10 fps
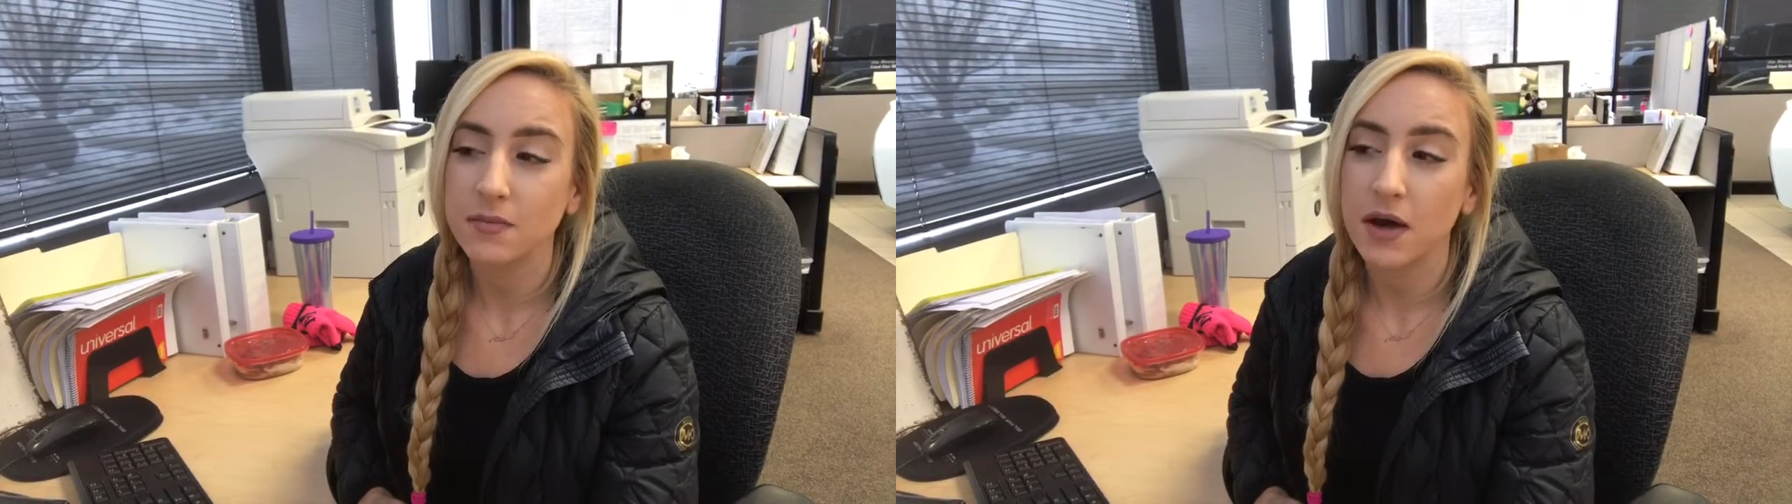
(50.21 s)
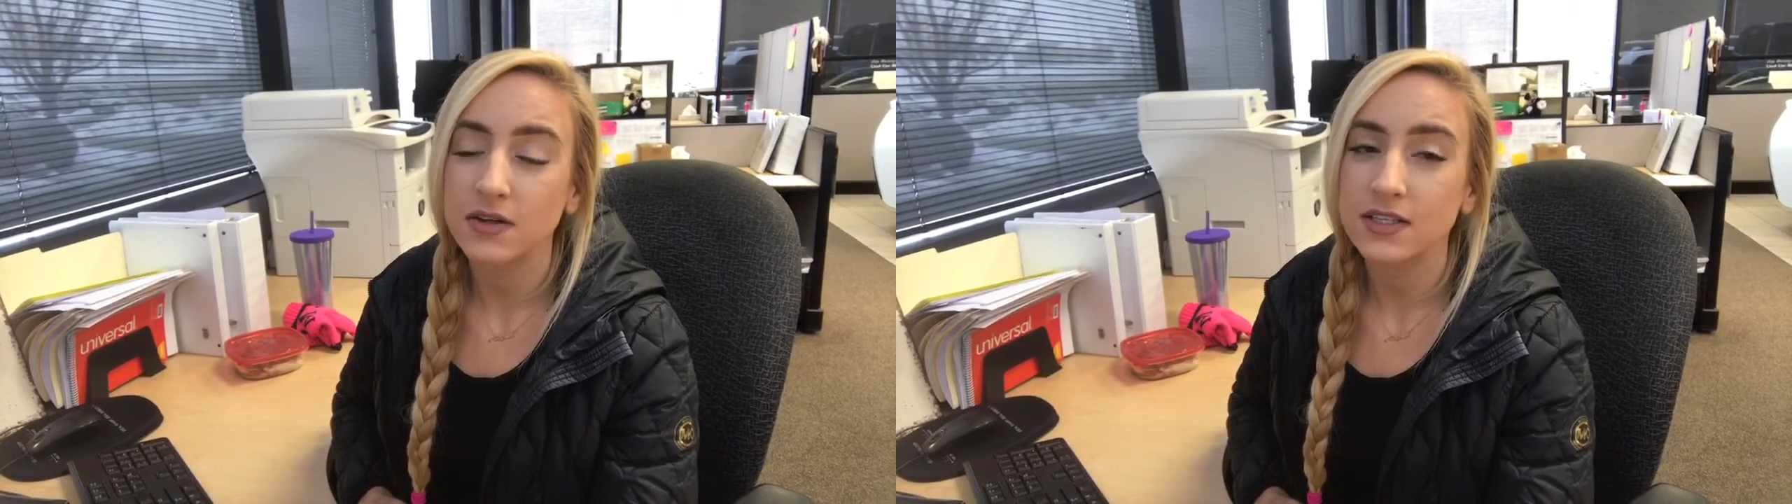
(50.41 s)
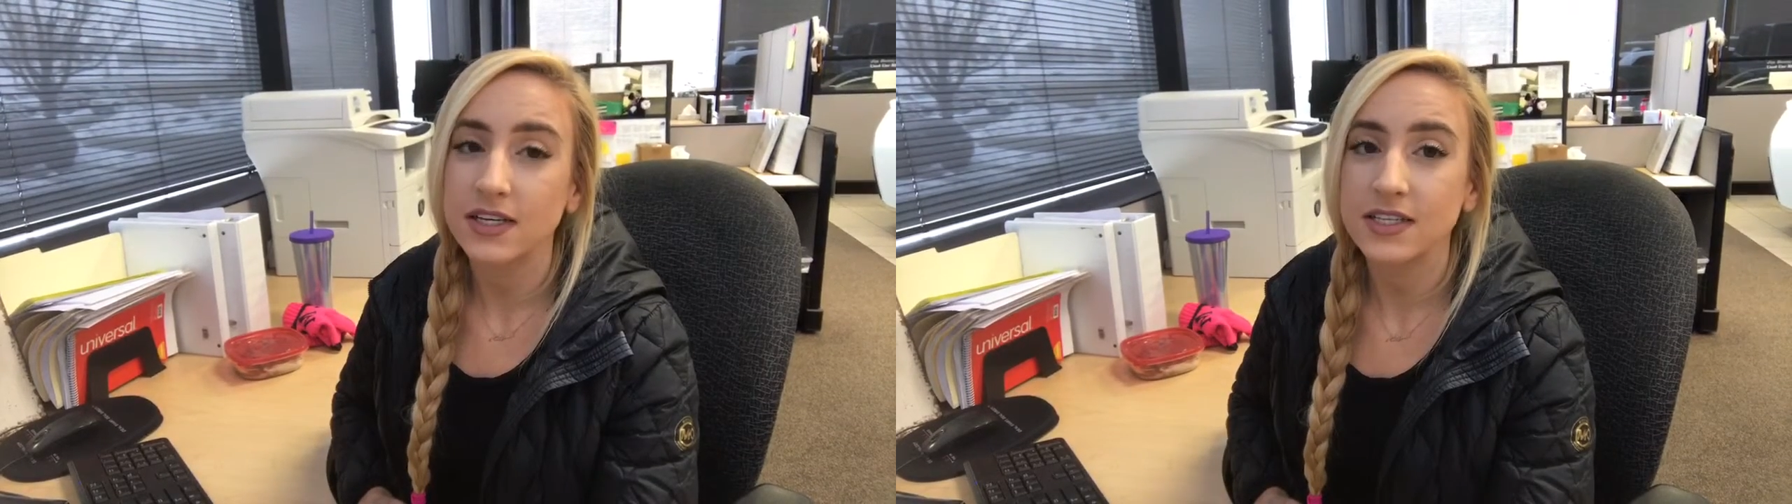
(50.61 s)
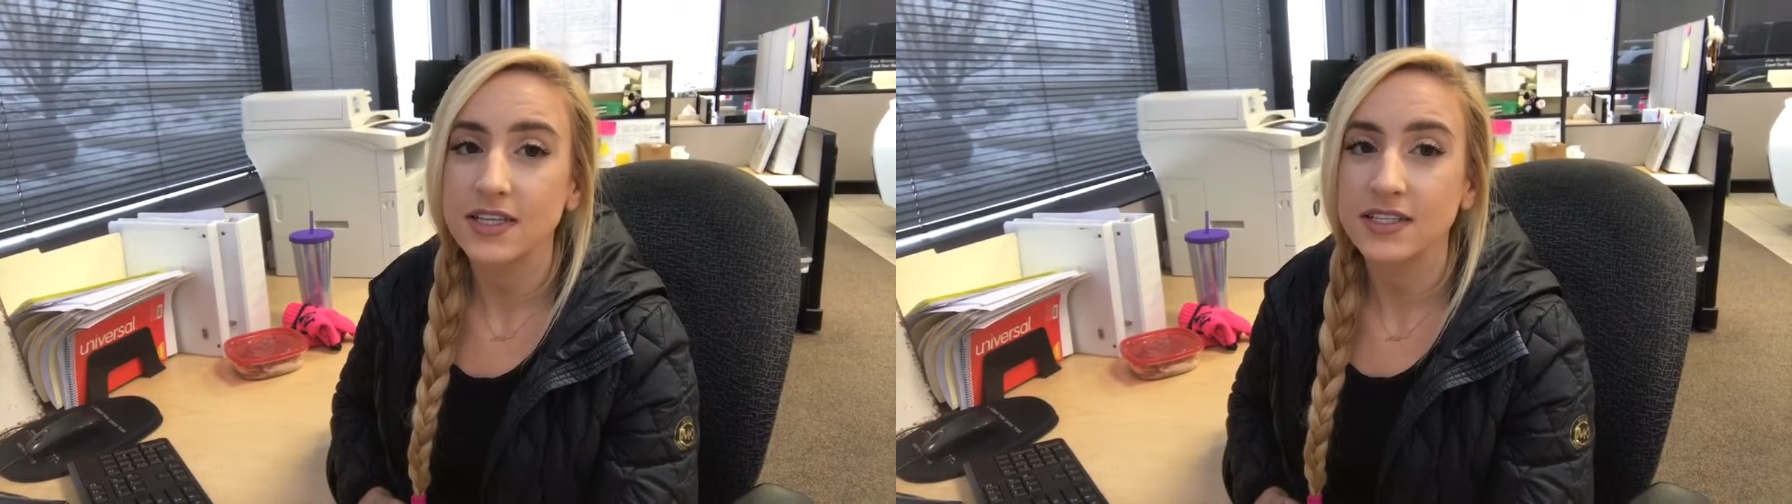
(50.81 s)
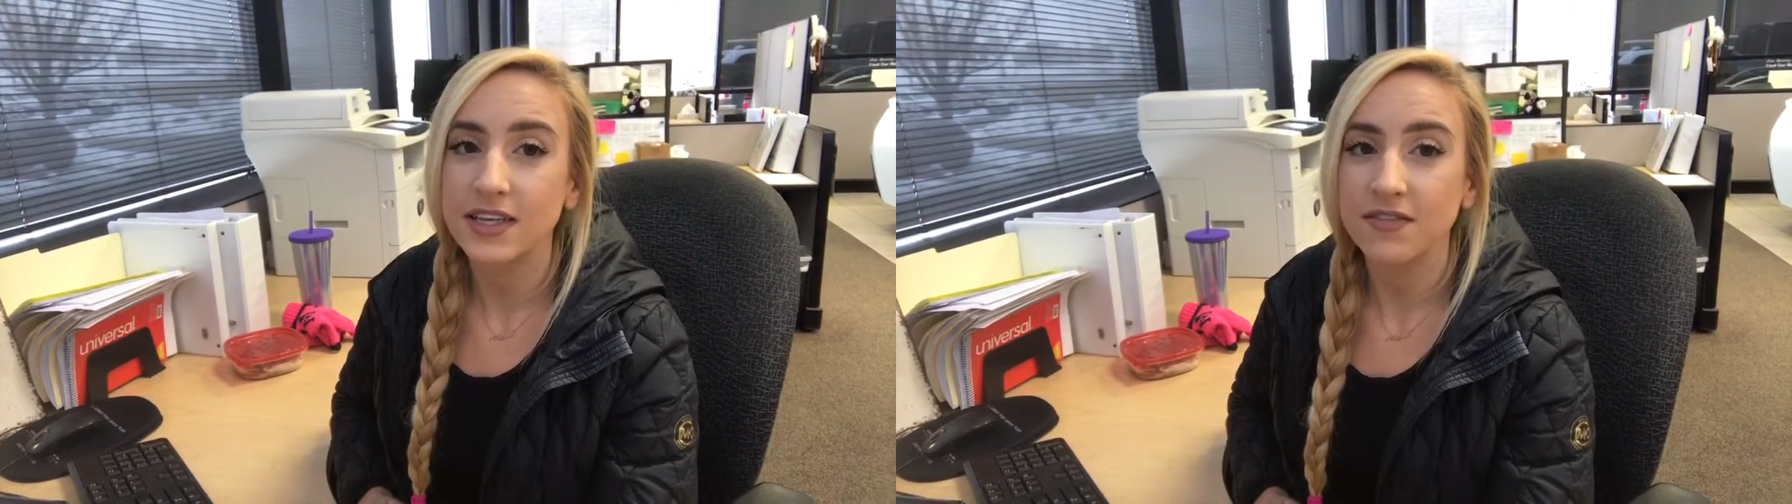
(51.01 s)
about 6
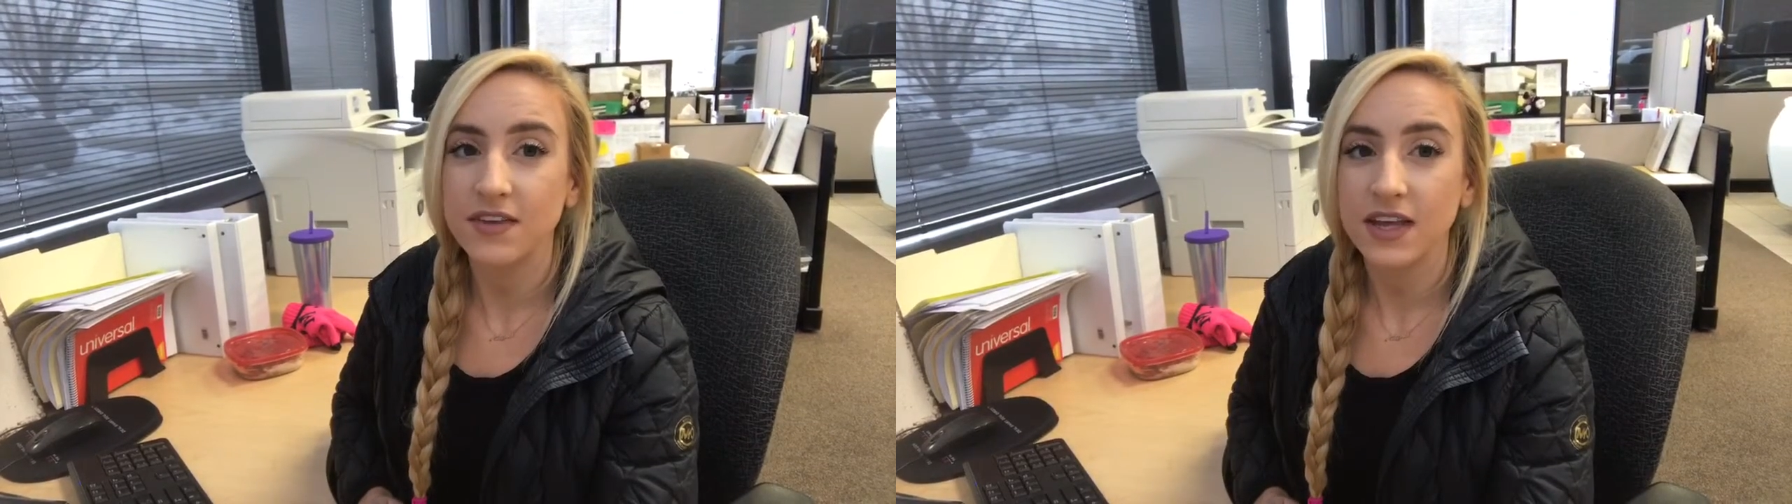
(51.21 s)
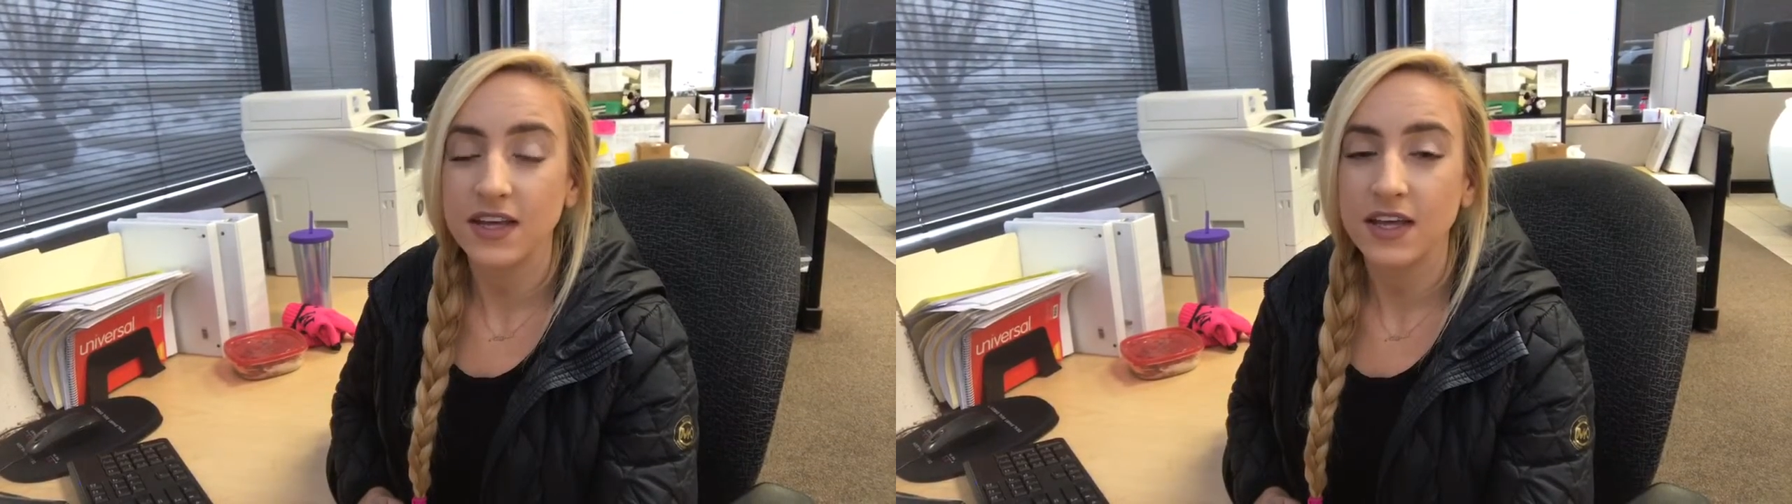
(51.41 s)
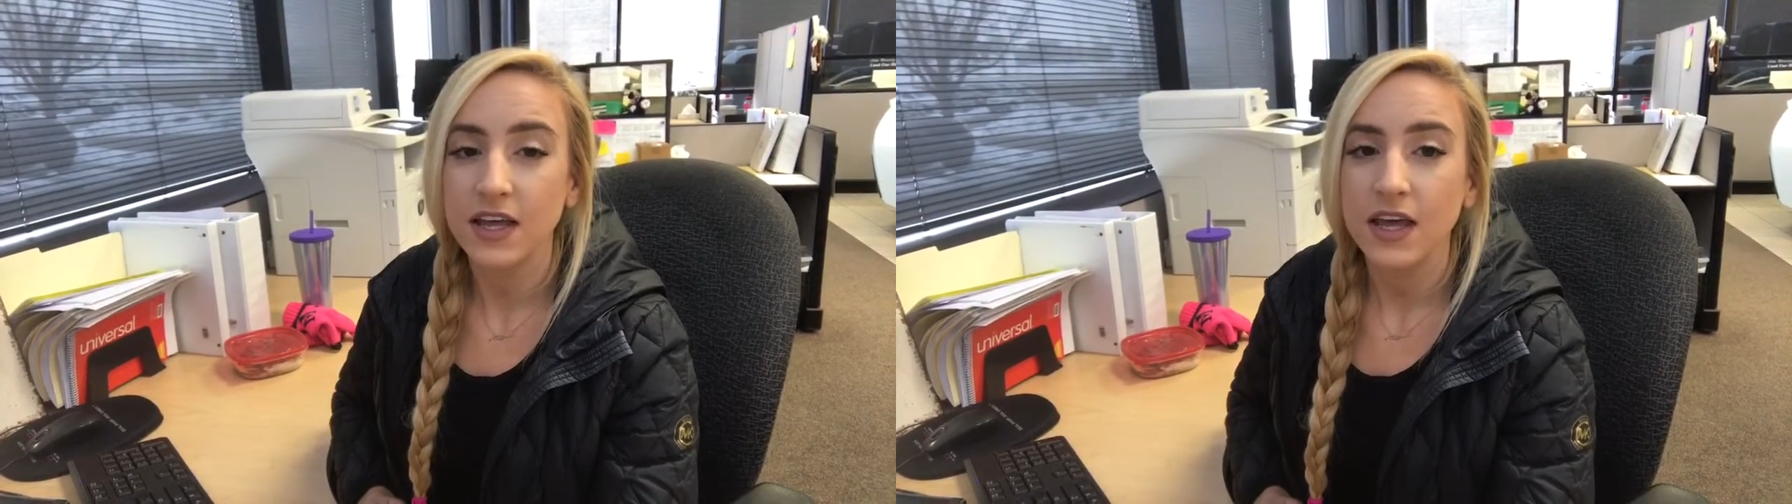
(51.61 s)
this evening.